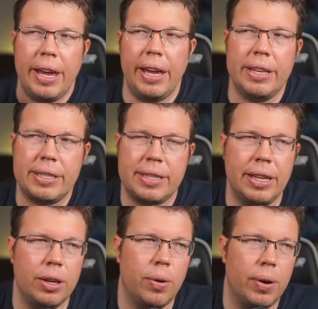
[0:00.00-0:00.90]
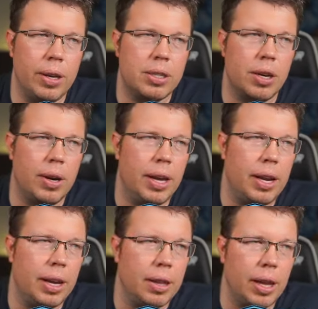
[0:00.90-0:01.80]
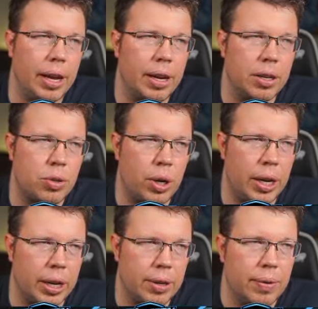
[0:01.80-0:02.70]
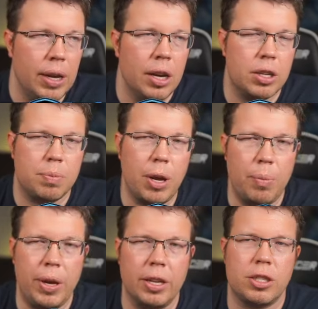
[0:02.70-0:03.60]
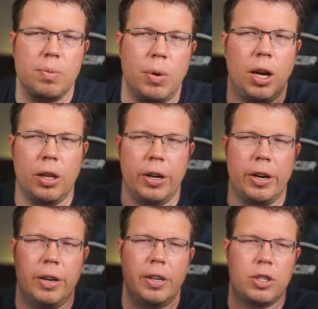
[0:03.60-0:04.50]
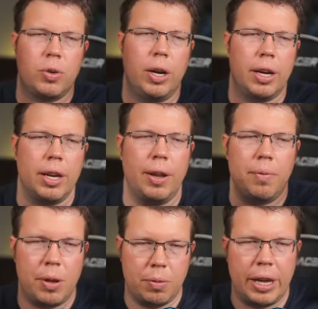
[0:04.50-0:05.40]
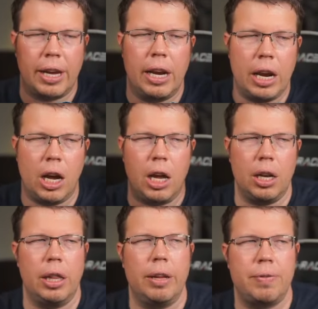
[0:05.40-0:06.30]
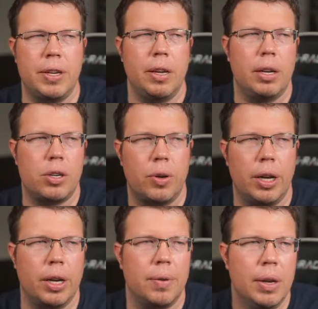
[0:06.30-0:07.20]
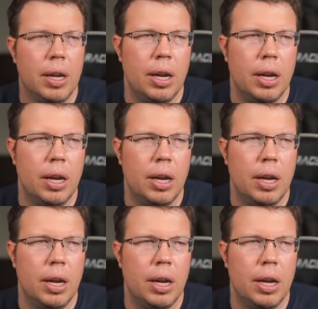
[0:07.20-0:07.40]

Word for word: he is still going to start hitting like a truck, just maybe a smaller truck, like a non-lifted truck.